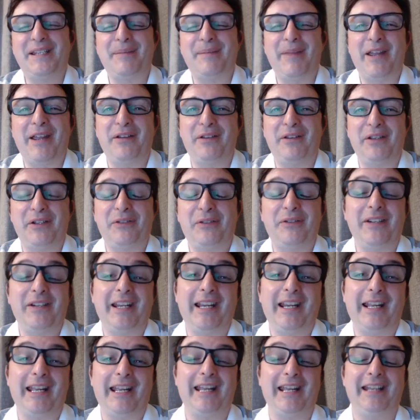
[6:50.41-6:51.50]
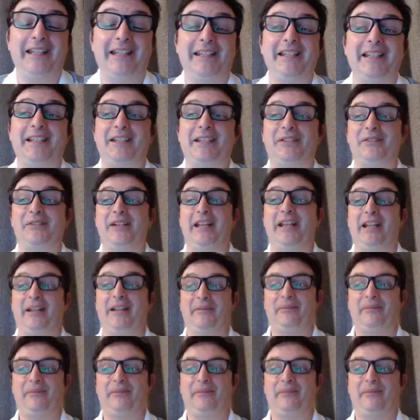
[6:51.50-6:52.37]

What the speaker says: about agreeing and disagreeing.